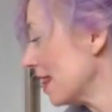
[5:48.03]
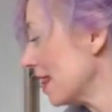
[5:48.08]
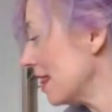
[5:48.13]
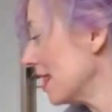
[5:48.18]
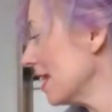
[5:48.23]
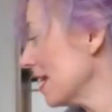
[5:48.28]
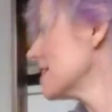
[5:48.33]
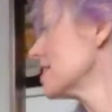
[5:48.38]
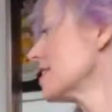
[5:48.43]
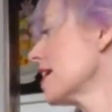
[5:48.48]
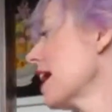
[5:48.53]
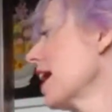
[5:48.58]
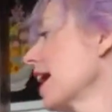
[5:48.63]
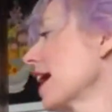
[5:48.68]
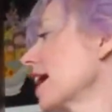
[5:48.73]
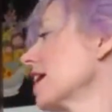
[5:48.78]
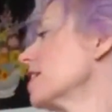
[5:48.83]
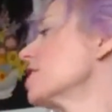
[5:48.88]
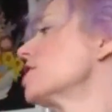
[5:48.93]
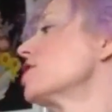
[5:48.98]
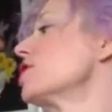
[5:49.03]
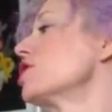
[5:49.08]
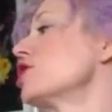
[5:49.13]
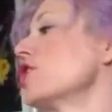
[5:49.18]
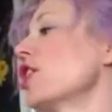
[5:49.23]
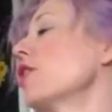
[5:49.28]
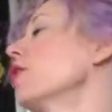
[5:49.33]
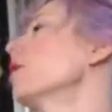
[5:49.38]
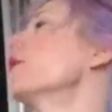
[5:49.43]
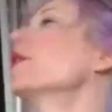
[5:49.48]
This I had
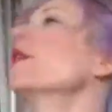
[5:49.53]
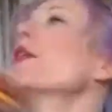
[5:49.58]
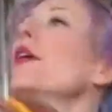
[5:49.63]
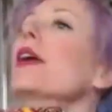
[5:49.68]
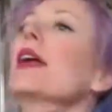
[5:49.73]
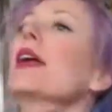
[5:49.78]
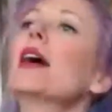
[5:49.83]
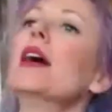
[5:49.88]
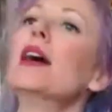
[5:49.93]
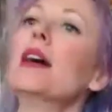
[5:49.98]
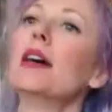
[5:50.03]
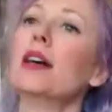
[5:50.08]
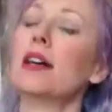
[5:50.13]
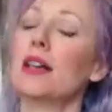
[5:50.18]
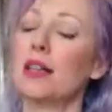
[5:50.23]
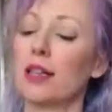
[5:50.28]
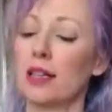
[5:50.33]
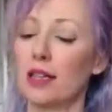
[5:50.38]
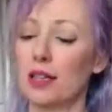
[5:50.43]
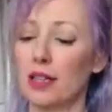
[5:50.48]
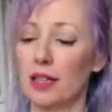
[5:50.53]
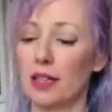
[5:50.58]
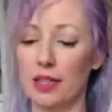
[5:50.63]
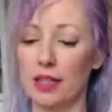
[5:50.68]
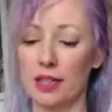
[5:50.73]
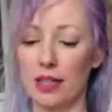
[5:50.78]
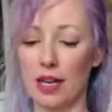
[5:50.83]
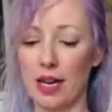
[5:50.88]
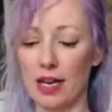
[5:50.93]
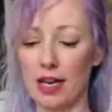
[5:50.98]
shown
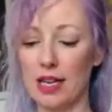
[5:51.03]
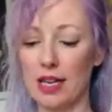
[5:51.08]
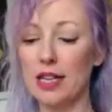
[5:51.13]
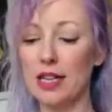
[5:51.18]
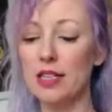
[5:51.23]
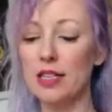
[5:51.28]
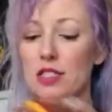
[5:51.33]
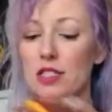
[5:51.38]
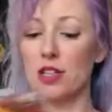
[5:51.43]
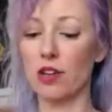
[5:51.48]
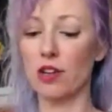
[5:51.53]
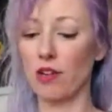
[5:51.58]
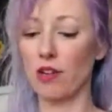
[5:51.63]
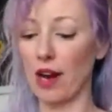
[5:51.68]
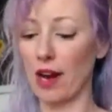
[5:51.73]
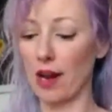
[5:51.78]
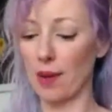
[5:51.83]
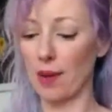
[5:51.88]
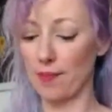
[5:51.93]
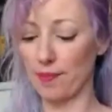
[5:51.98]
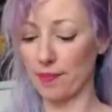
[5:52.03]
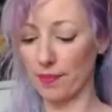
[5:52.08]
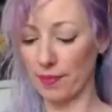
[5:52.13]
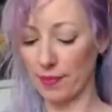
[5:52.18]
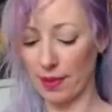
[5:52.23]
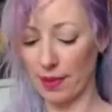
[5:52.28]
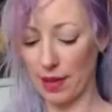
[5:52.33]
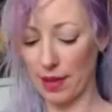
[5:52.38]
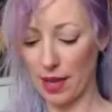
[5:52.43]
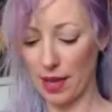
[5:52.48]
on Instagram.
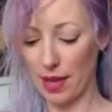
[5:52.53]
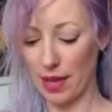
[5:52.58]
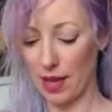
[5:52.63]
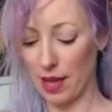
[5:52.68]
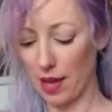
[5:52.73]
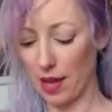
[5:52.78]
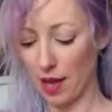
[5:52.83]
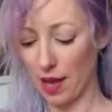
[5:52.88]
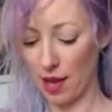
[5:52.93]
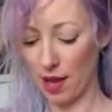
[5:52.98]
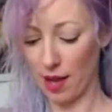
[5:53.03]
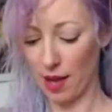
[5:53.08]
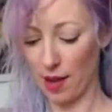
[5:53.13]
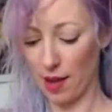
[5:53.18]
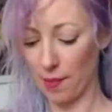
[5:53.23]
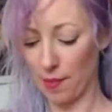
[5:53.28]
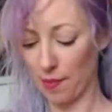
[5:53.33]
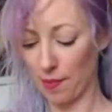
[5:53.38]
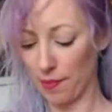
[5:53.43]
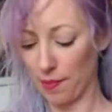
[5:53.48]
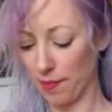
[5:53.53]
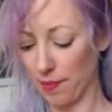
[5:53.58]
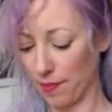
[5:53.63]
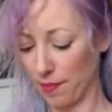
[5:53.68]
And